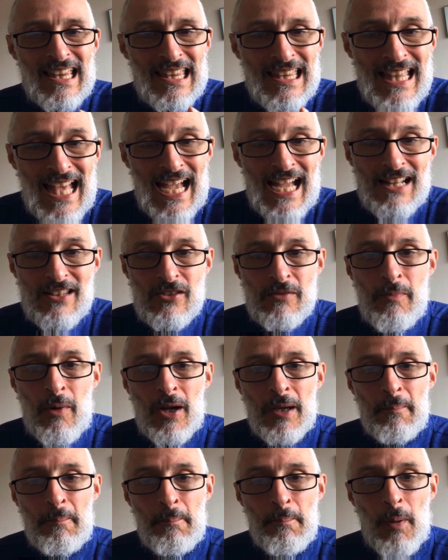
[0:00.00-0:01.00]
That's
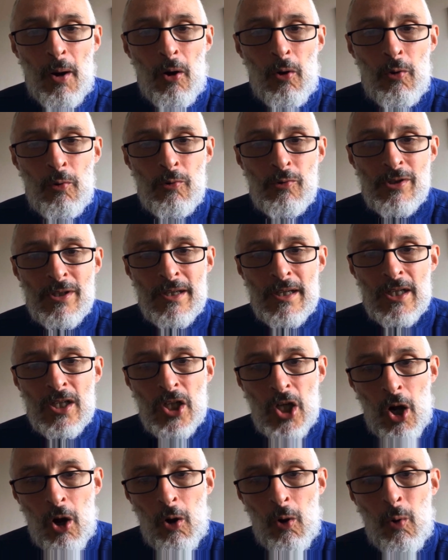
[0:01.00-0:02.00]
my bold
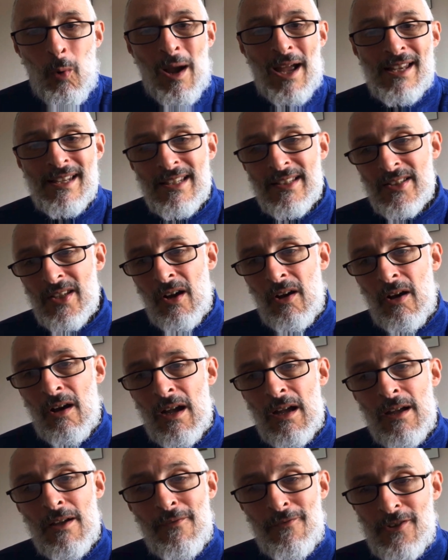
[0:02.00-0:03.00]
goal and
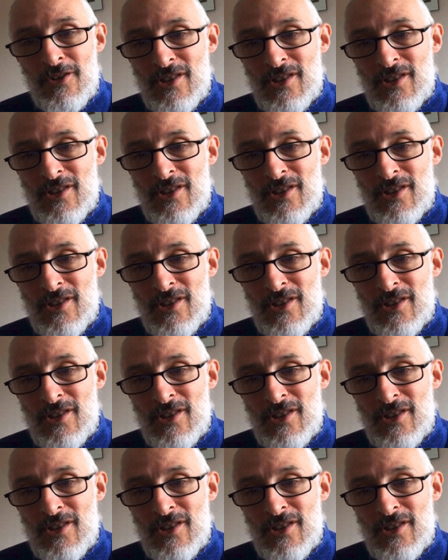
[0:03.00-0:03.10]
desire for